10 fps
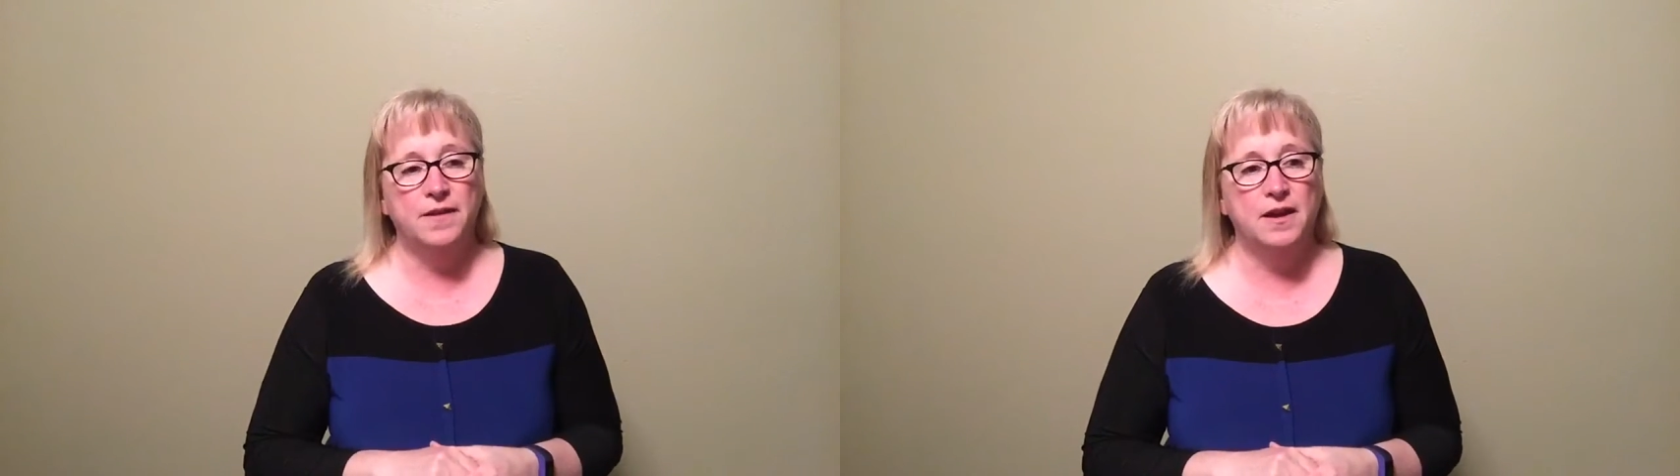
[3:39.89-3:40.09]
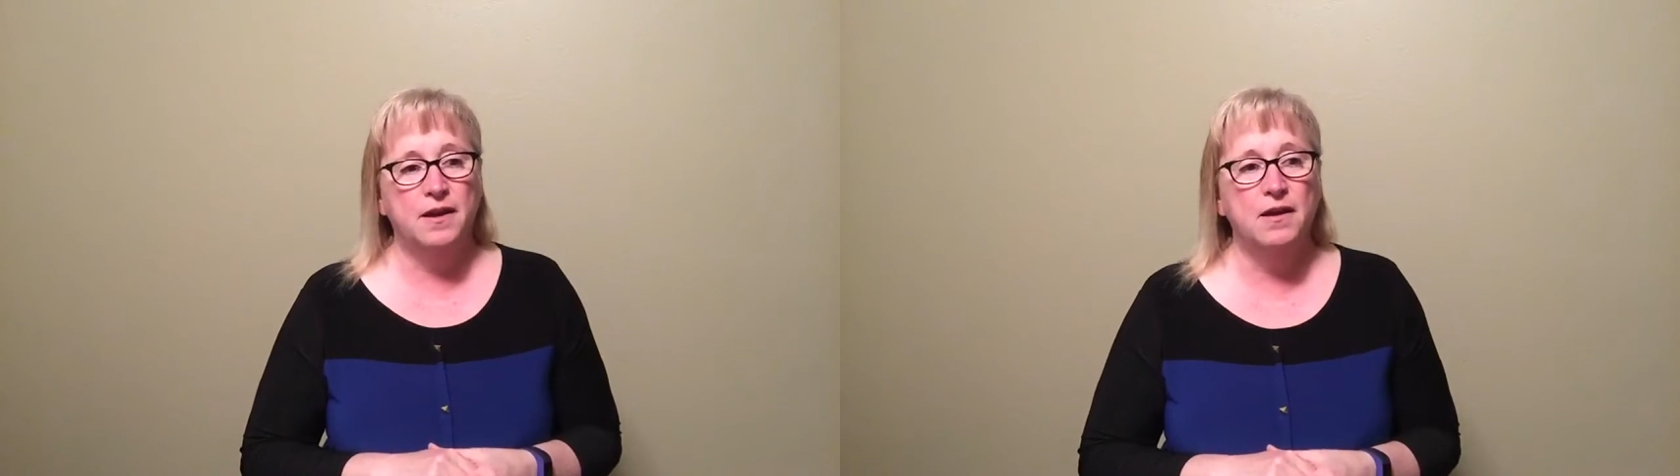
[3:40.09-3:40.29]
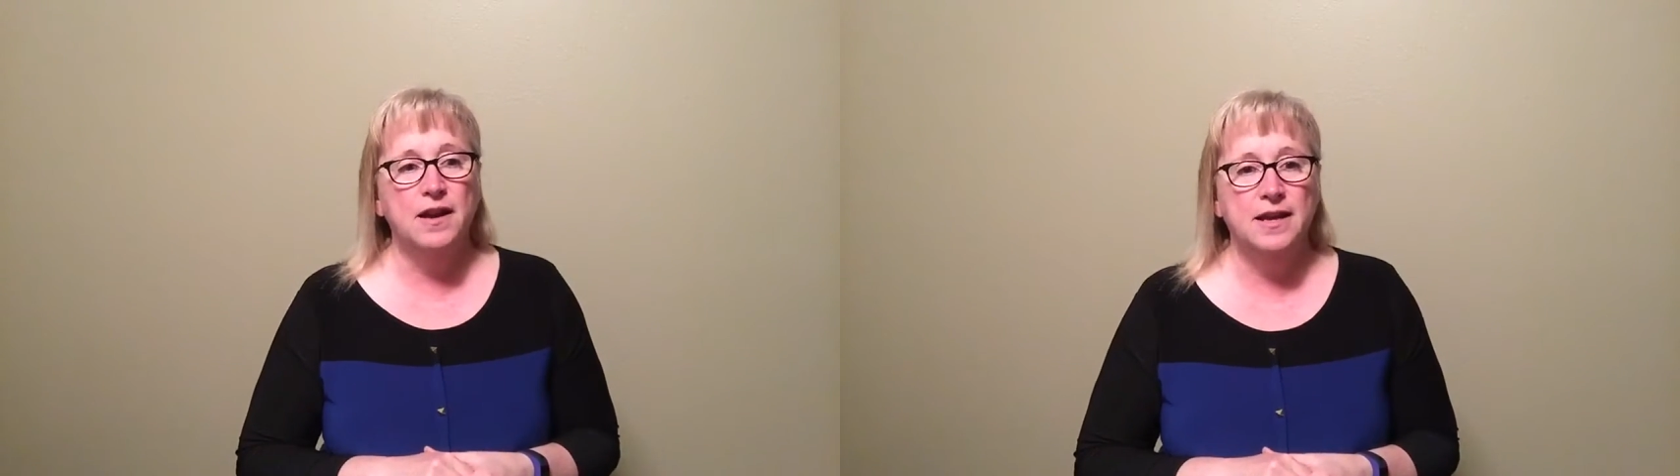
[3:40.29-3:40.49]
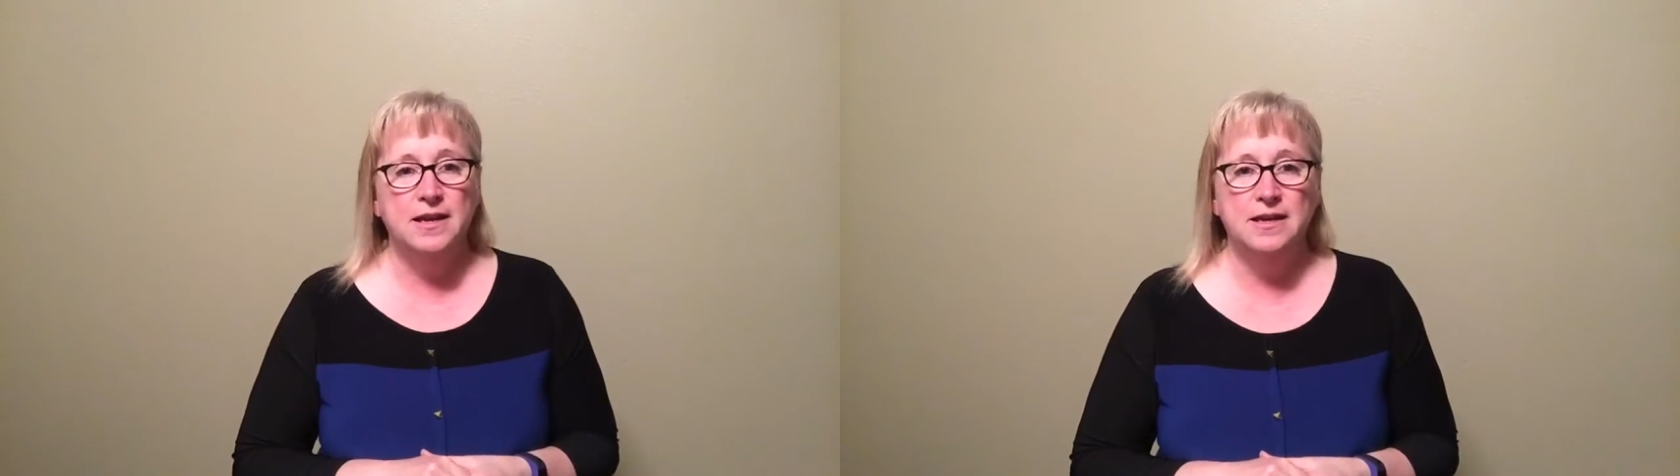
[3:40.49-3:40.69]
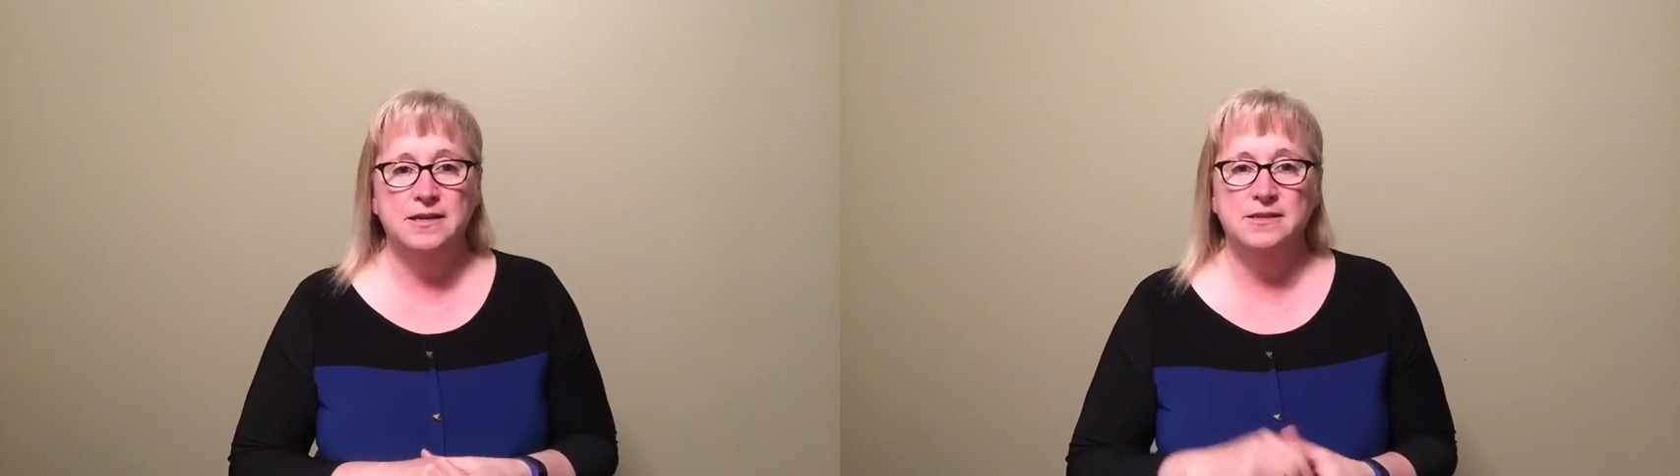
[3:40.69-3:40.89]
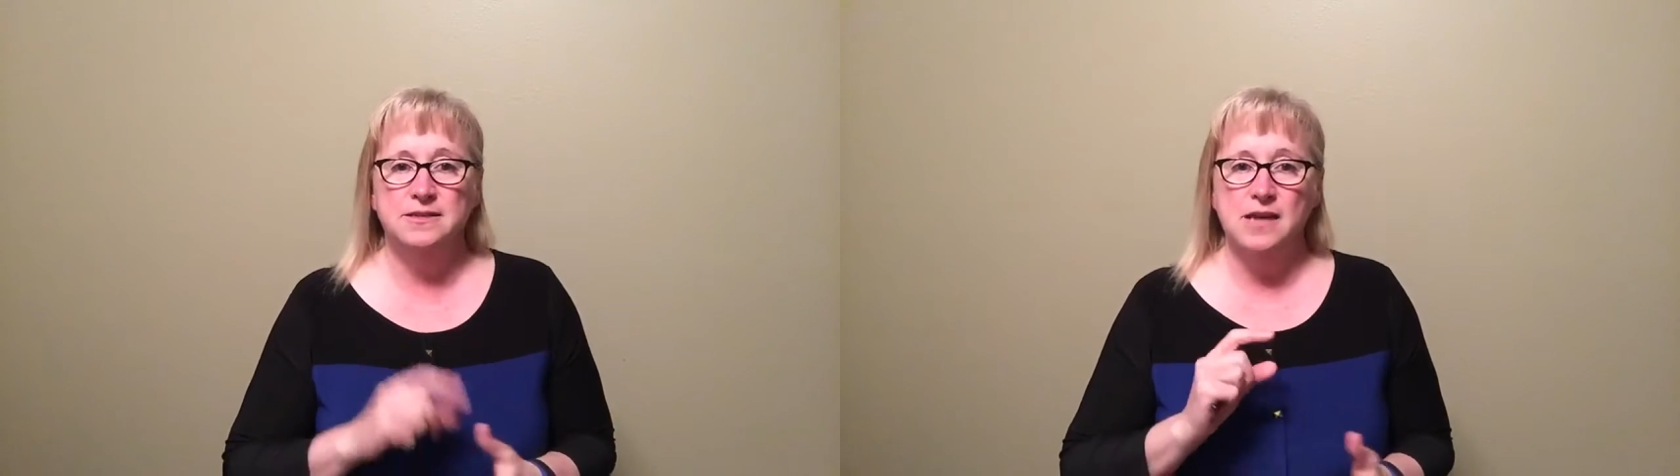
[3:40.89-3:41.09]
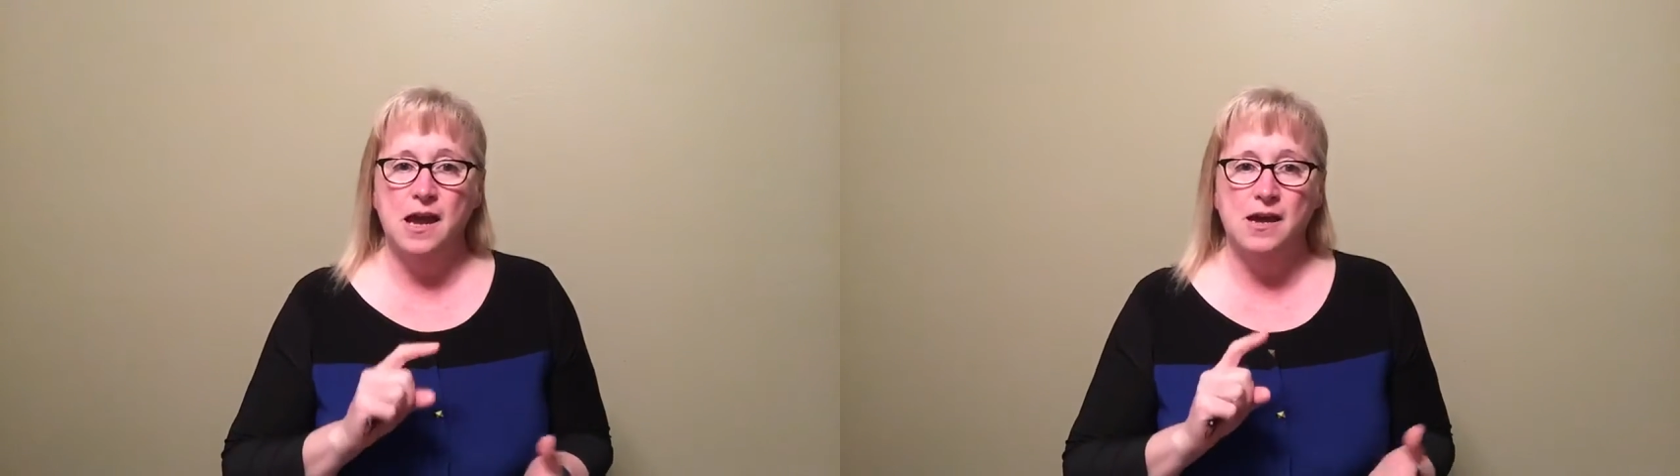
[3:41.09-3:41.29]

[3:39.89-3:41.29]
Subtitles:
there is